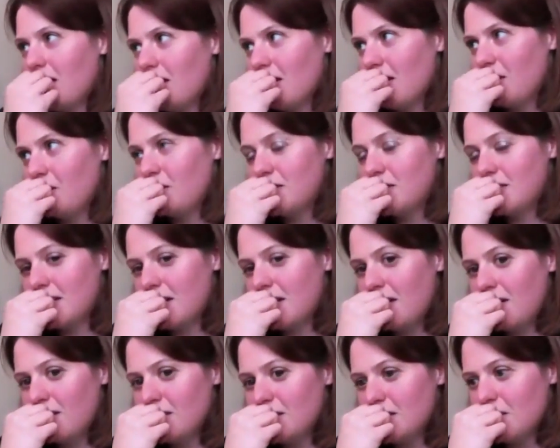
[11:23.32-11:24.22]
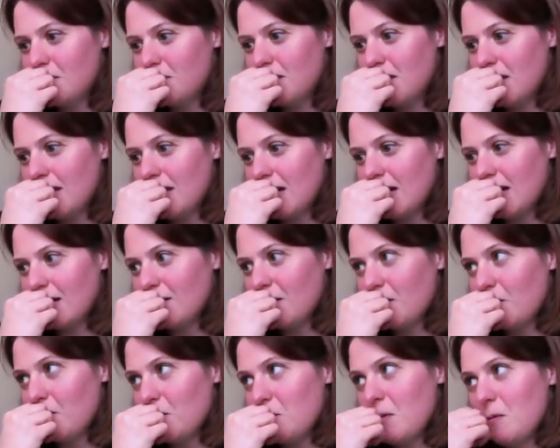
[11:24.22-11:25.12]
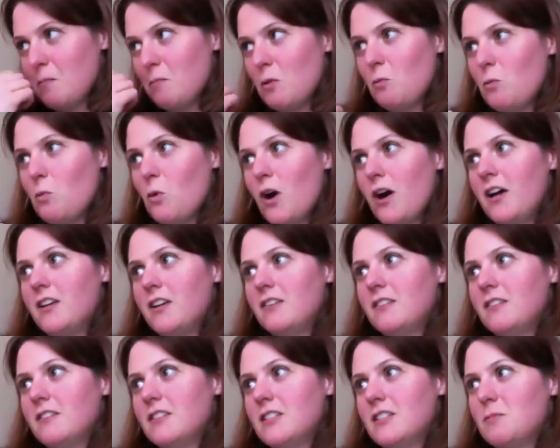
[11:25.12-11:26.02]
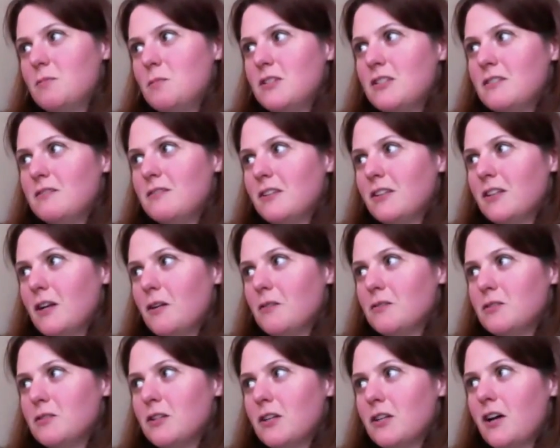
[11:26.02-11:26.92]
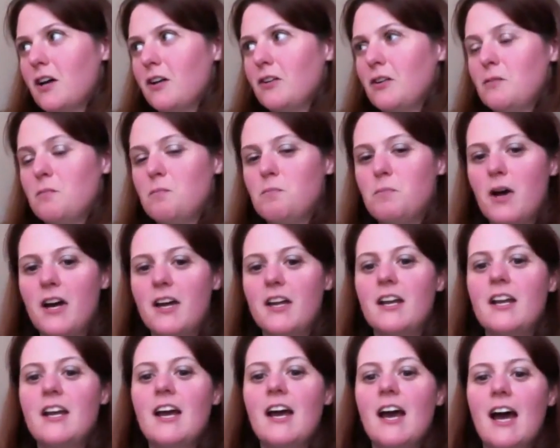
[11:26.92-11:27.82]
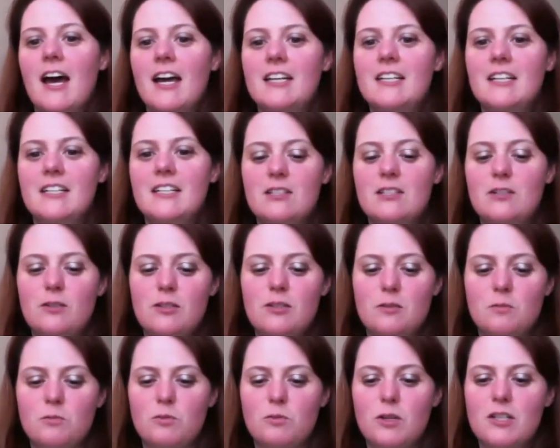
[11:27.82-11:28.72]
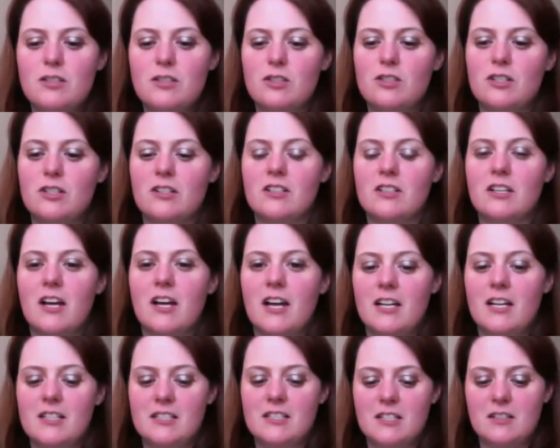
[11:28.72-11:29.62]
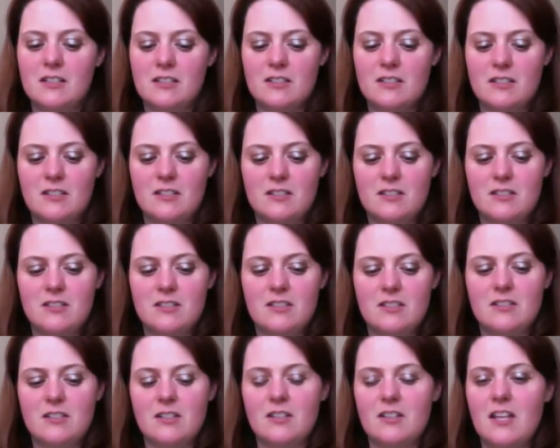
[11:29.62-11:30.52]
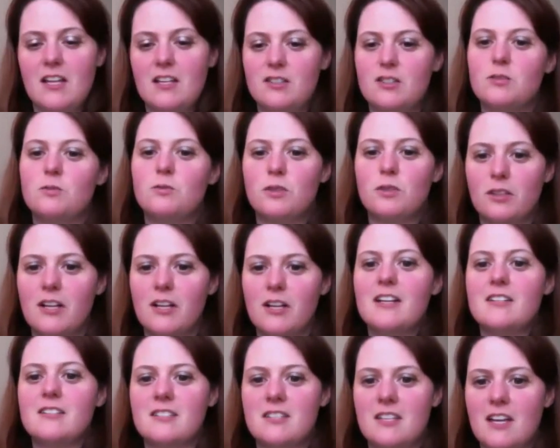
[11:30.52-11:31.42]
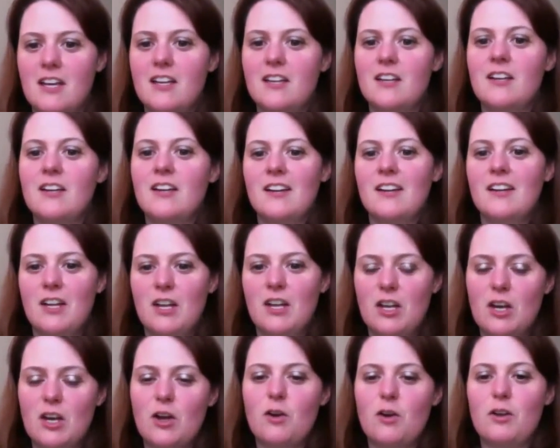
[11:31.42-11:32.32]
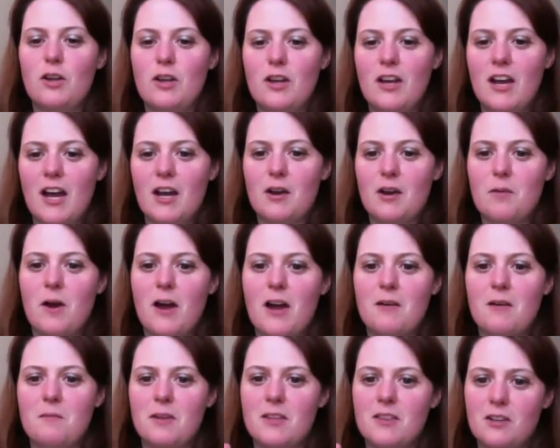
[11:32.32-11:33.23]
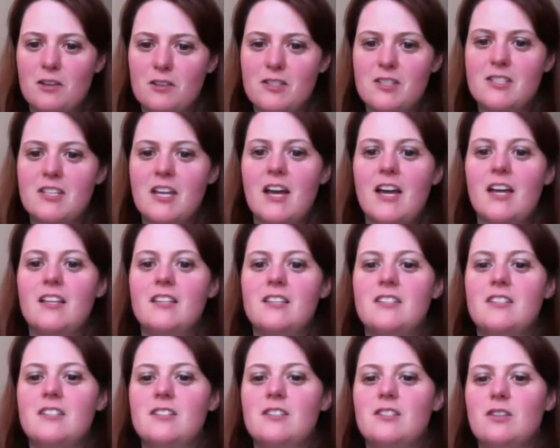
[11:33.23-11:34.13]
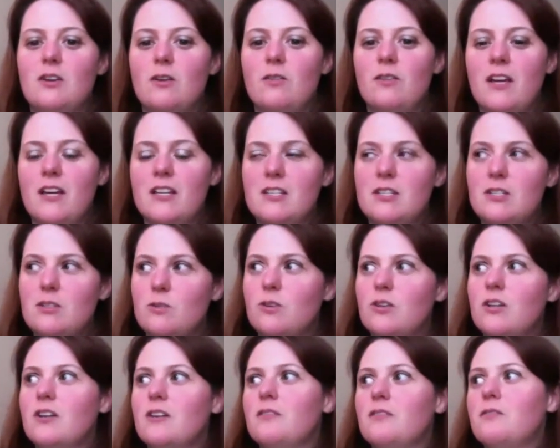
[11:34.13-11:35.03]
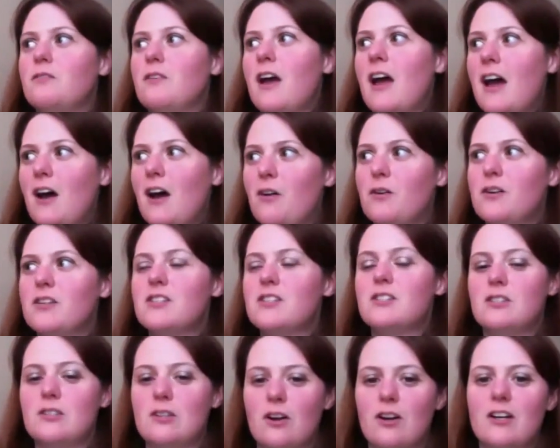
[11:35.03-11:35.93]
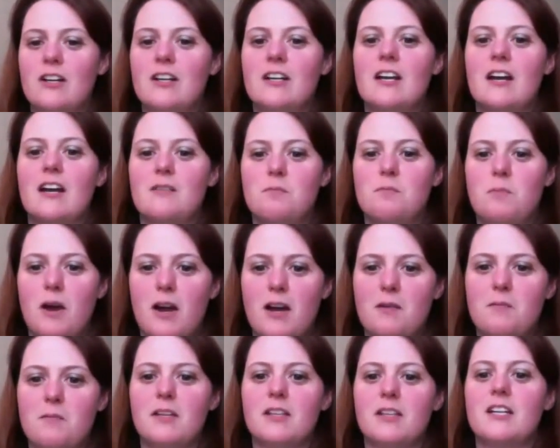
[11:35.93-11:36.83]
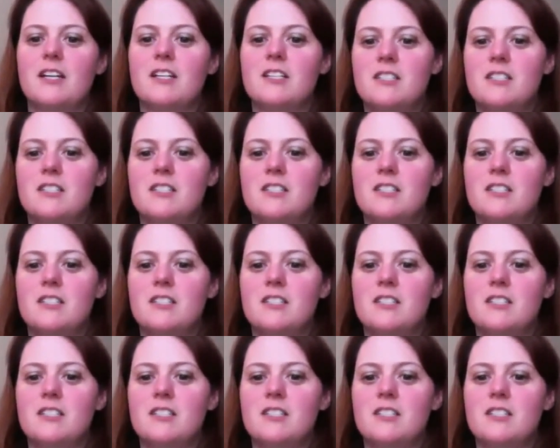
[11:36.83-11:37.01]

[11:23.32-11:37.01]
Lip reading: It was to color something, and I don't remember what specifically I was going to color. But I did do some research online to realize that, you know, you got to buy them in their sets. So that's sort of how it started. I'd buy them in like